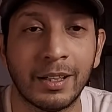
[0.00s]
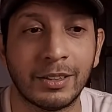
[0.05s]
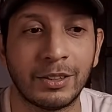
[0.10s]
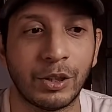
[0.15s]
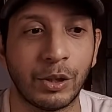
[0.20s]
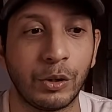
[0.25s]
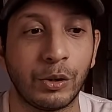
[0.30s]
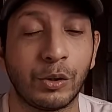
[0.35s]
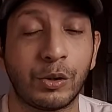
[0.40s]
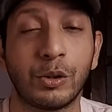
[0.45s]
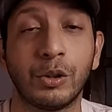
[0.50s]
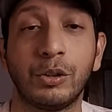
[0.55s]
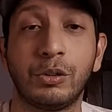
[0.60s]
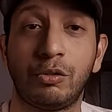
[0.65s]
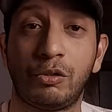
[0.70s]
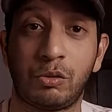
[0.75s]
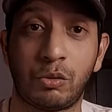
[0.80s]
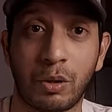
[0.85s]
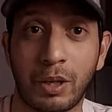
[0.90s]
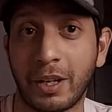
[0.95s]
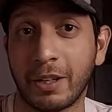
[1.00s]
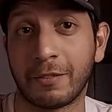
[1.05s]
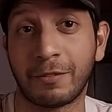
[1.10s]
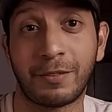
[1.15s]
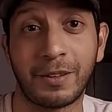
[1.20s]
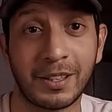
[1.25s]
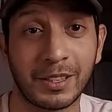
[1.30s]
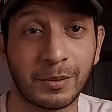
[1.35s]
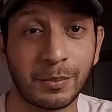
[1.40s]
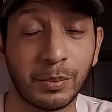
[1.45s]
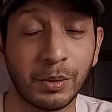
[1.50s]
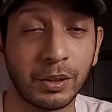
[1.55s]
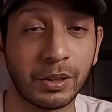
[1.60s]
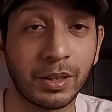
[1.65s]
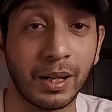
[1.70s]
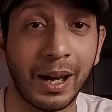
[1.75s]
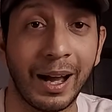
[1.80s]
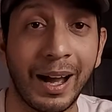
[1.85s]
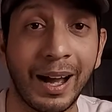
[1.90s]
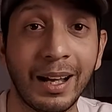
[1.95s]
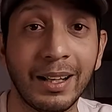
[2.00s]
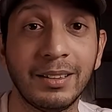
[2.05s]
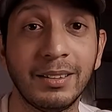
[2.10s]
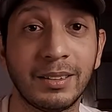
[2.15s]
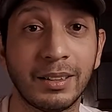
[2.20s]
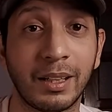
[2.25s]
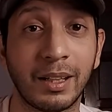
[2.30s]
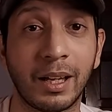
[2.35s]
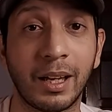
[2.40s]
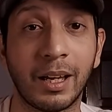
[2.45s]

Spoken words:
So you could try Facebook ads